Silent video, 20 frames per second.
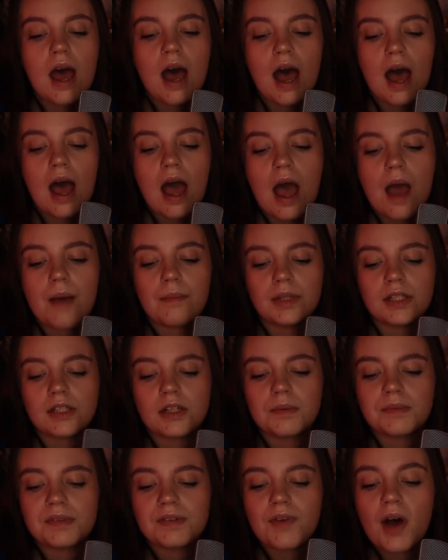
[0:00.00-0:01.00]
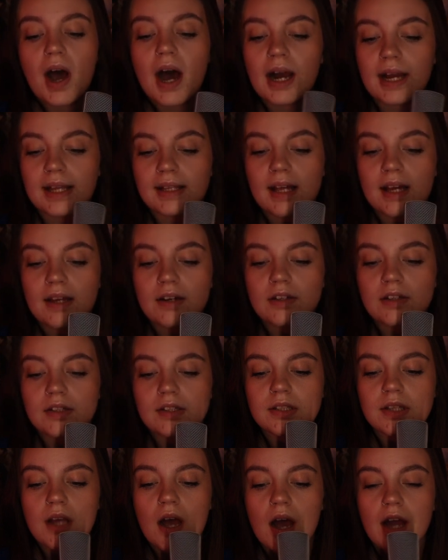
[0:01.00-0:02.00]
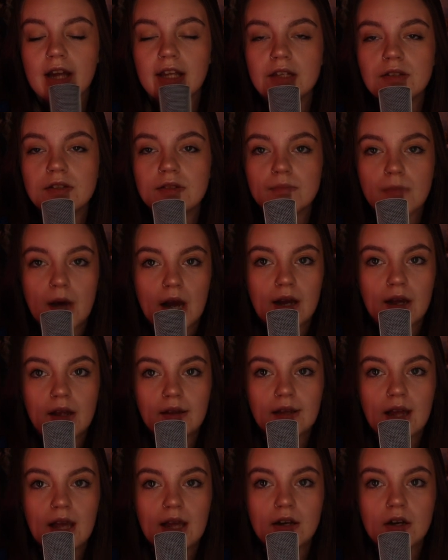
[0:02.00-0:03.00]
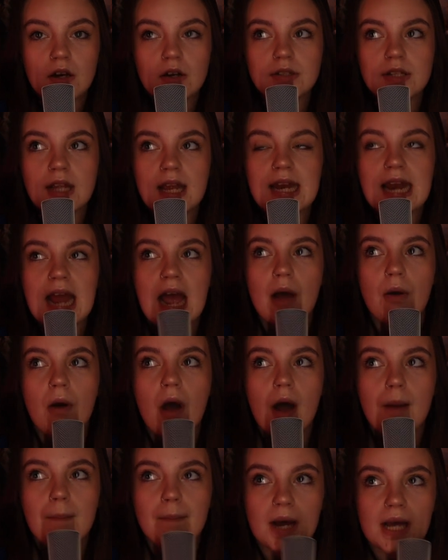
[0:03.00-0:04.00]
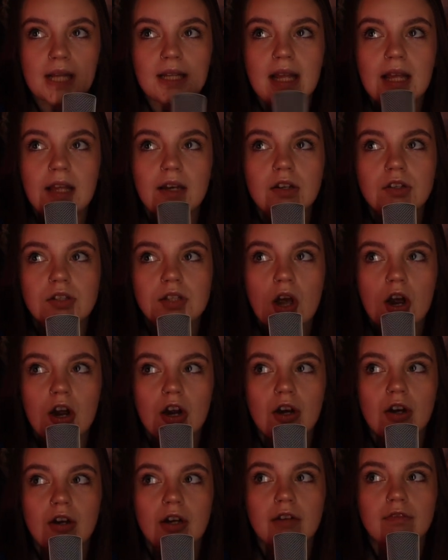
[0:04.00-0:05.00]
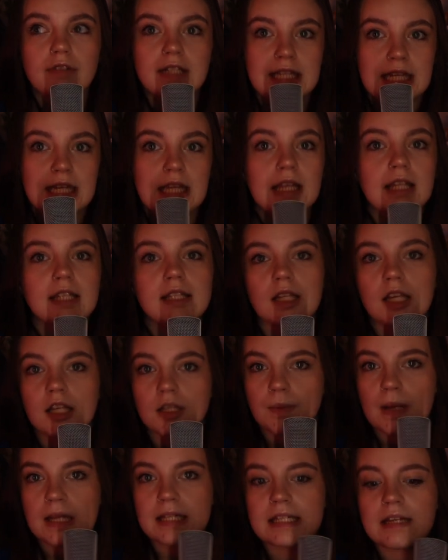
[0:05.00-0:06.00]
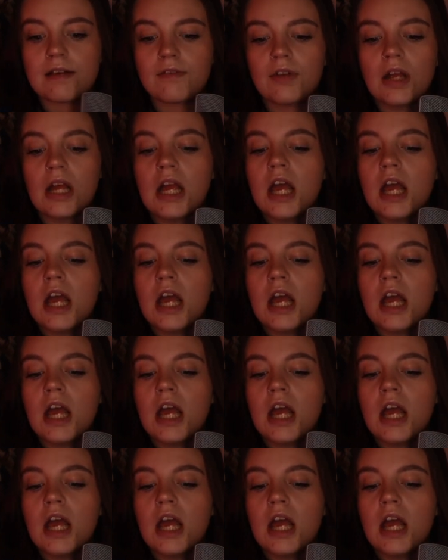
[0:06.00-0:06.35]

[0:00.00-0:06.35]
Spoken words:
In terms of highlighters, I use mild liners. Now, mild liners are ridiculously expensive.